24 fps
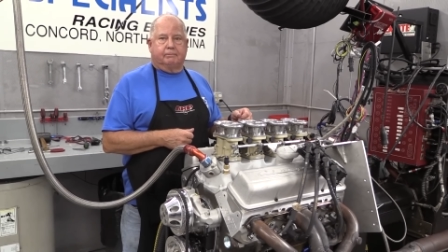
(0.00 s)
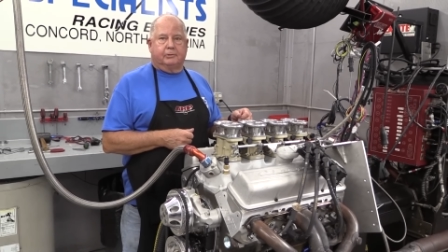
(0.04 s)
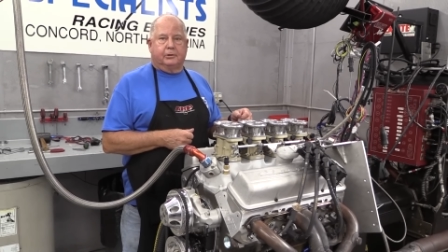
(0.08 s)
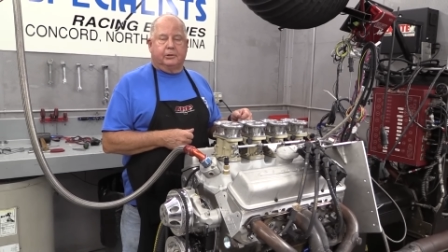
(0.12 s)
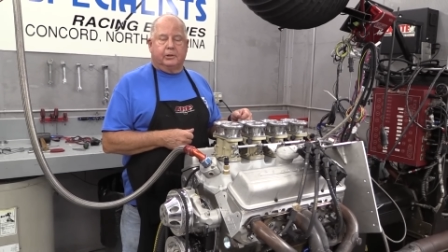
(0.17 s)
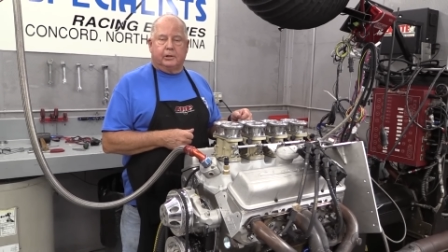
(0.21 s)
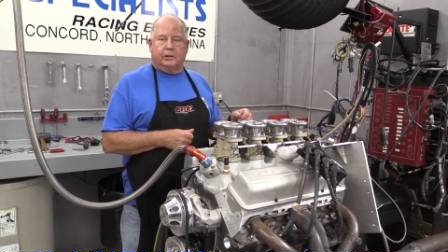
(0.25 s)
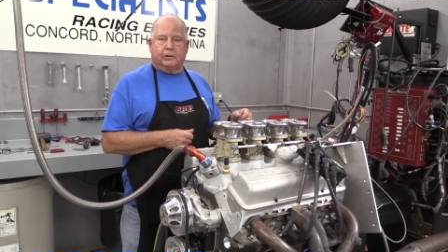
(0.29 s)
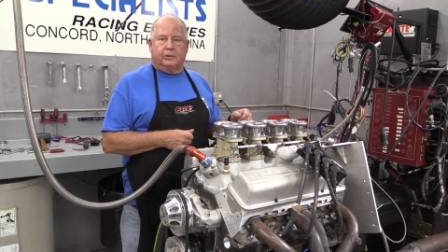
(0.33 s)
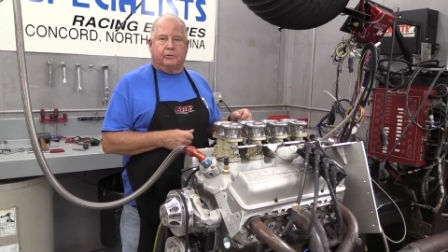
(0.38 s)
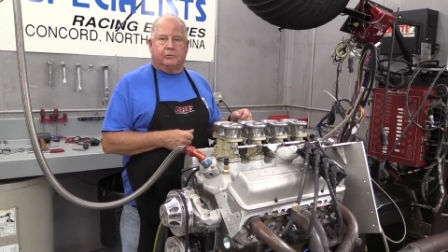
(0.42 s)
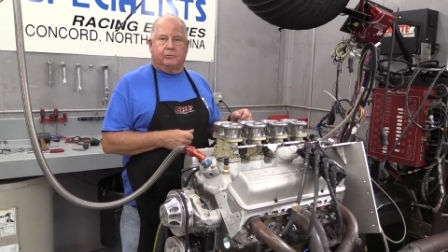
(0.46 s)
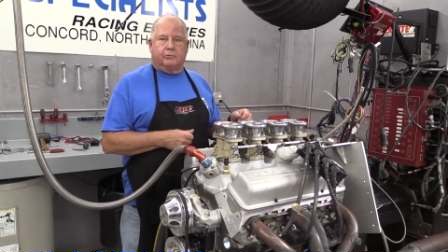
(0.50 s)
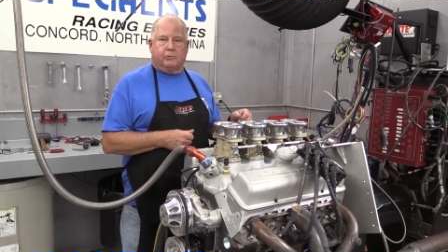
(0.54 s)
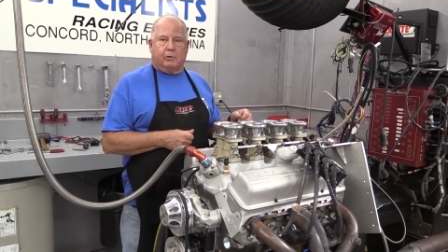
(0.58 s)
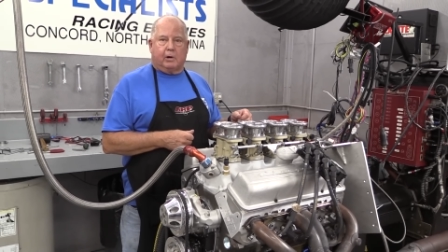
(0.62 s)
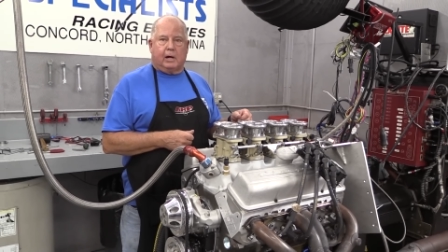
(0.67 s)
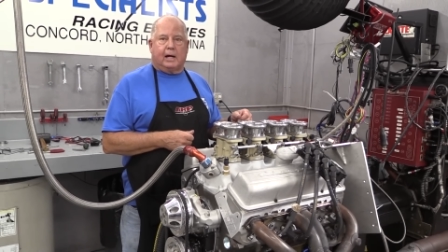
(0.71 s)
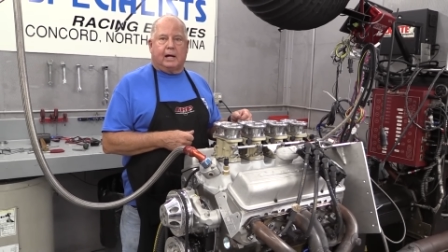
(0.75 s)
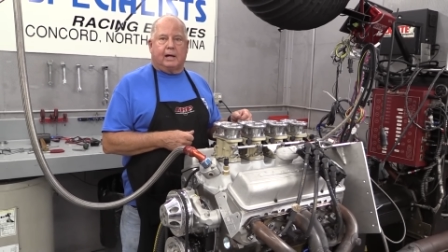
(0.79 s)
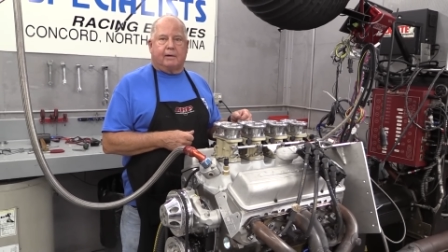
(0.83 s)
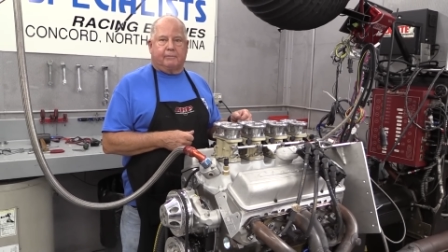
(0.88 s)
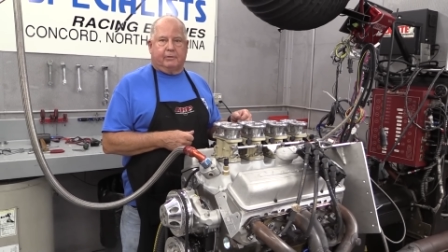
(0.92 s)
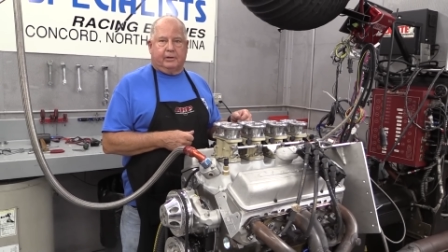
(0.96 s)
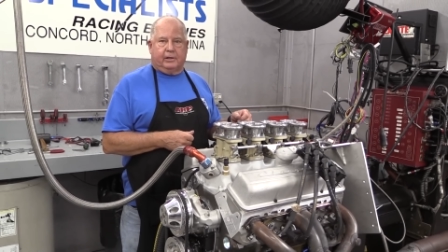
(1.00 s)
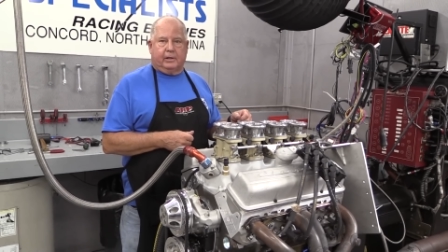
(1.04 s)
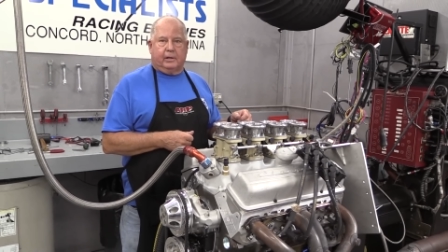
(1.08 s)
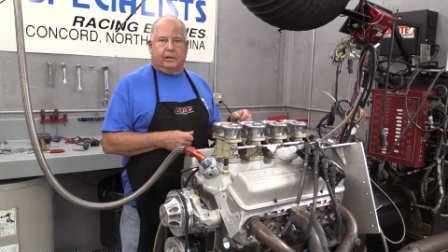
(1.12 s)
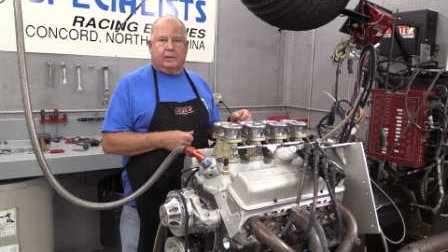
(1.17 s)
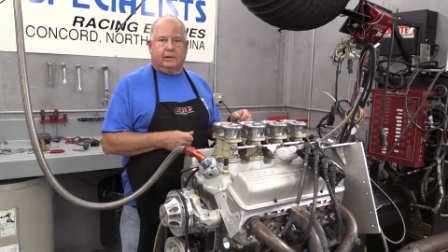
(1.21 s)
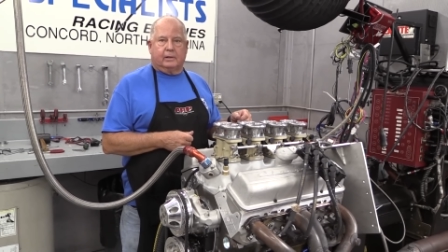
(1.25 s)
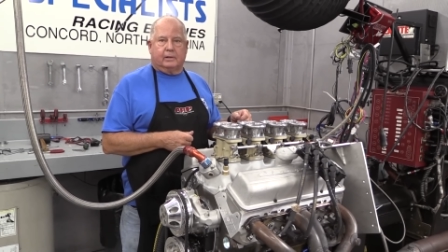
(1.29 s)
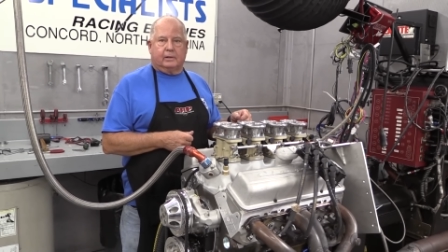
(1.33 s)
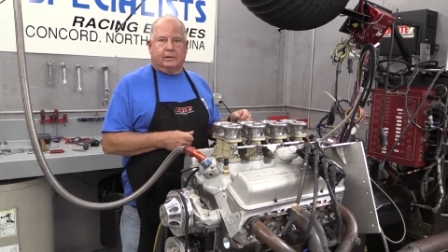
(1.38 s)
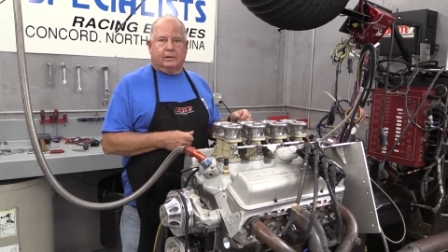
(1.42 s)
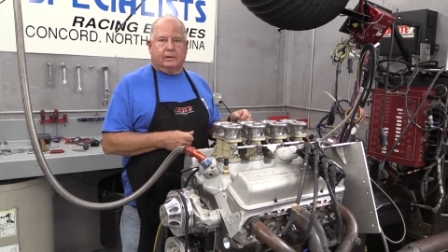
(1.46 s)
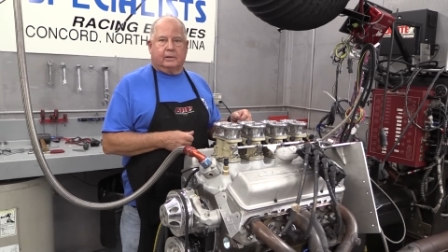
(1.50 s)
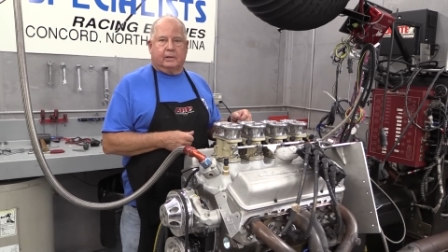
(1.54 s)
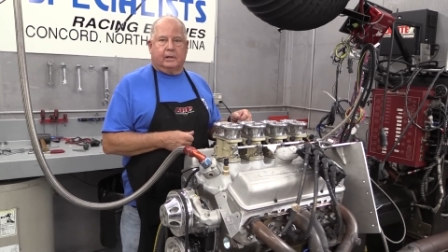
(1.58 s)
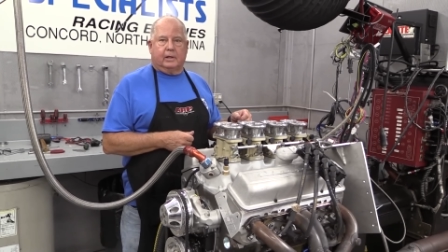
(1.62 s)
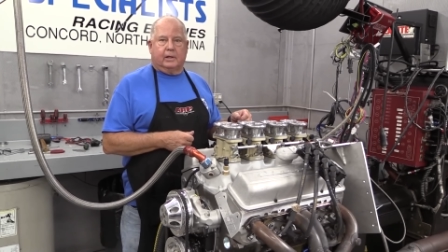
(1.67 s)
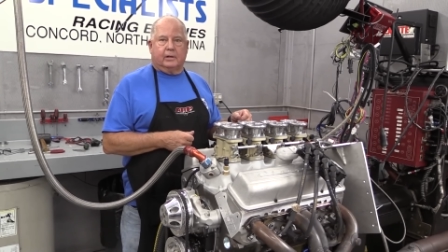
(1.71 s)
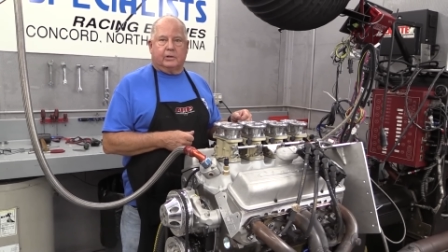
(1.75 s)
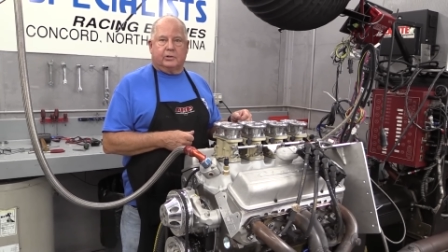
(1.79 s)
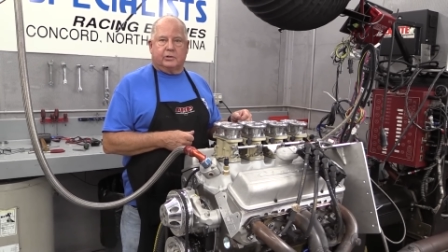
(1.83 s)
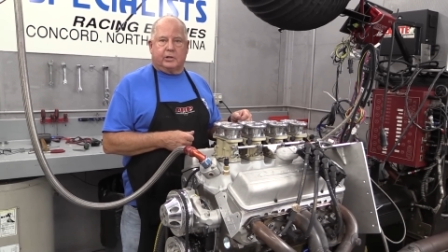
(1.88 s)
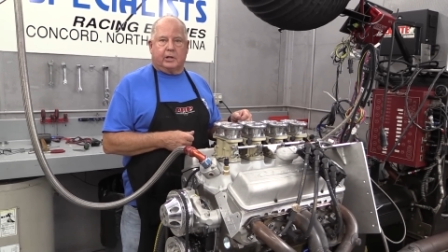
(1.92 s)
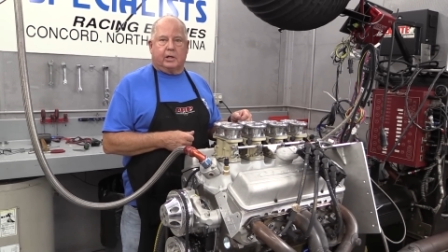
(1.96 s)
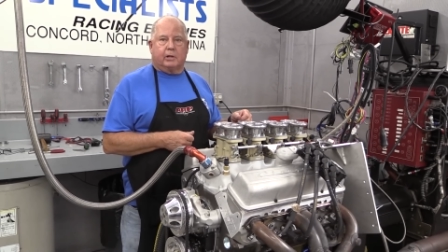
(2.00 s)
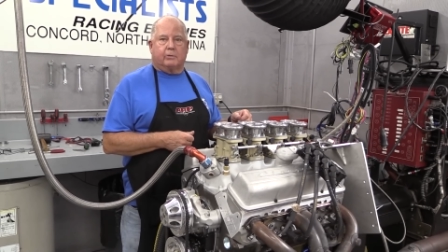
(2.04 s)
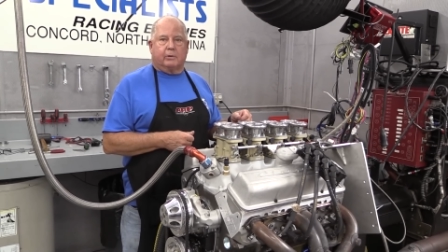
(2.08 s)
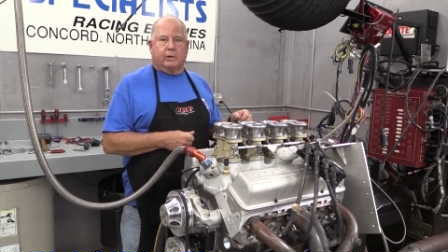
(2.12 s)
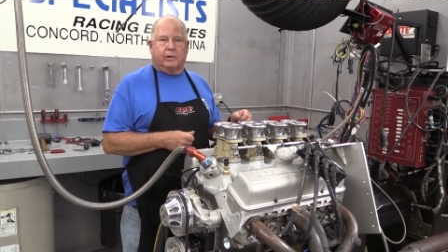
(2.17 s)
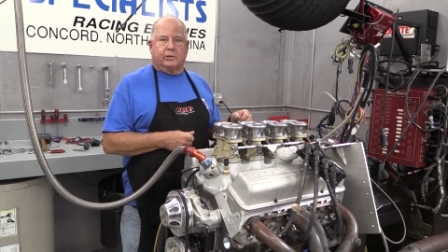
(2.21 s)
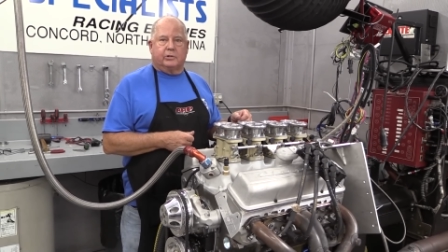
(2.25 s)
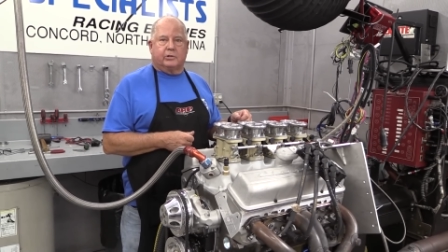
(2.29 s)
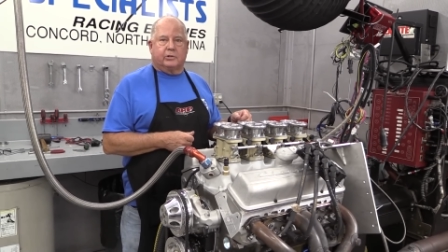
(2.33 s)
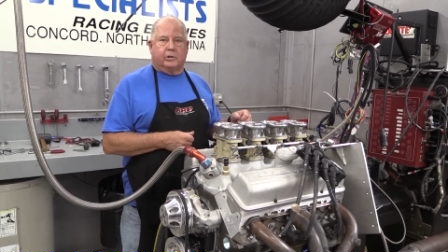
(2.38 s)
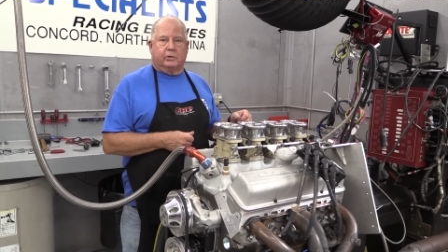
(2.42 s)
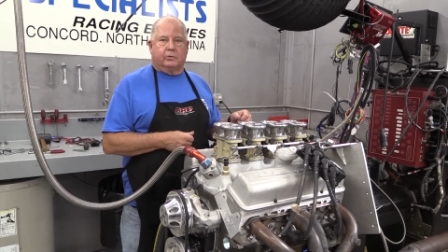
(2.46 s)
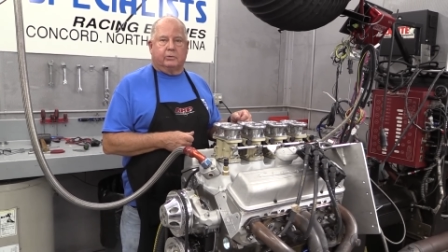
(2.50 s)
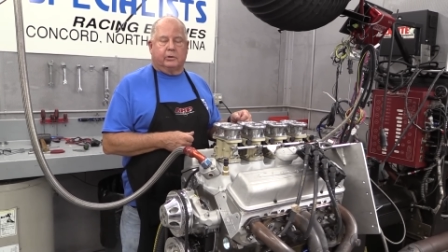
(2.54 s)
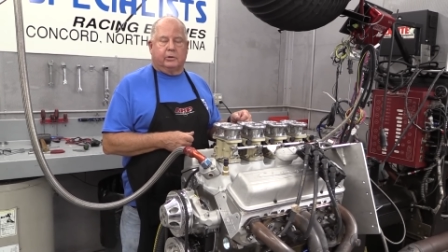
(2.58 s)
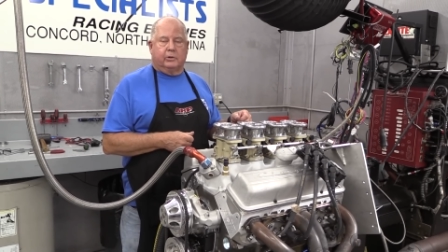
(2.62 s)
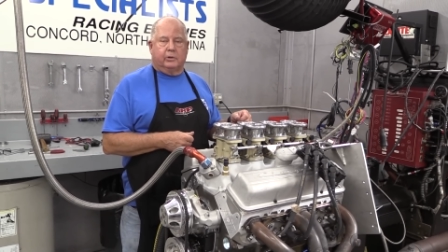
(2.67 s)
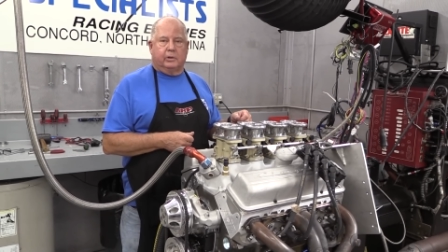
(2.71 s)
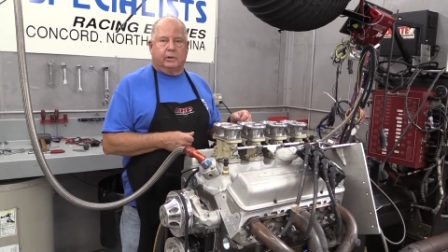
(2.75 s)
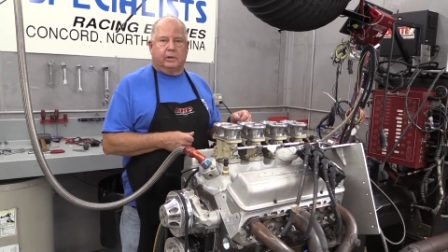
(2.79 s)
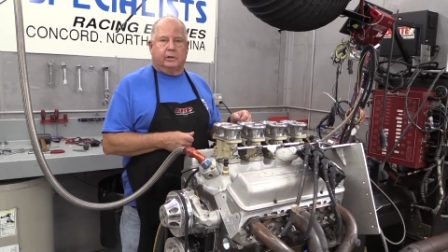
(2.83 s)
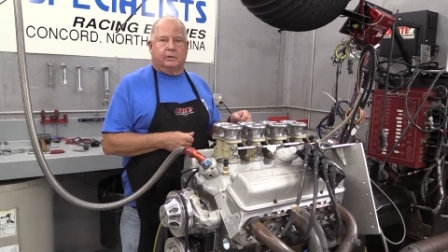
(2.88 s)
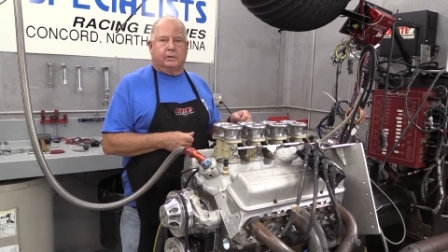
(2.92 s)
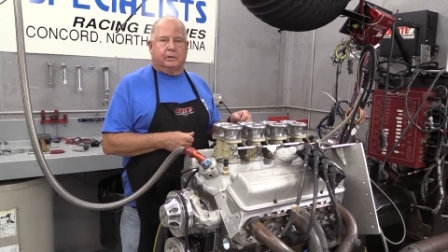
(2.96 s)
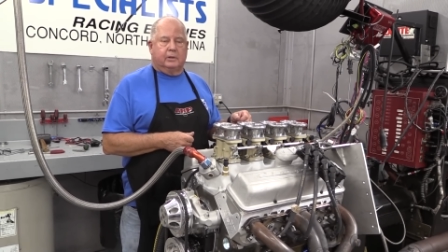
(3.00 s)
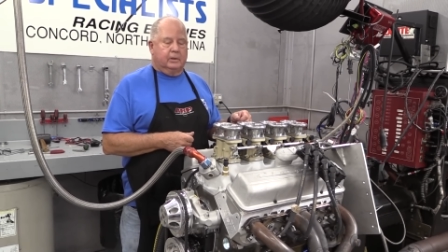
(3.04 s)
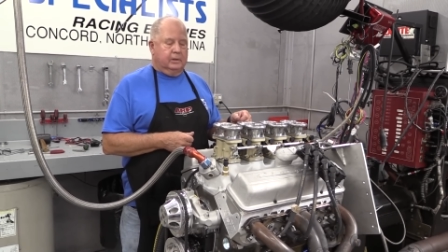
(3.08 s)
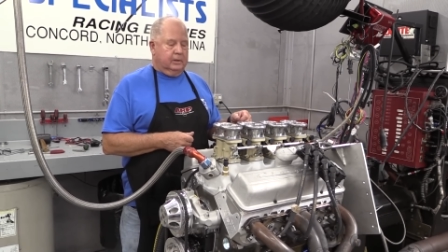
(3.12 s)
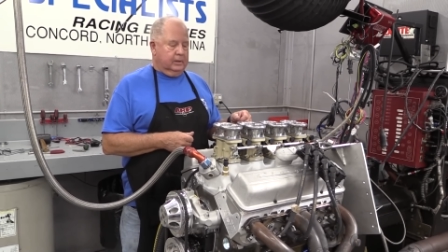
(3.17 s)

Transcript: good driving. It accelerates so good,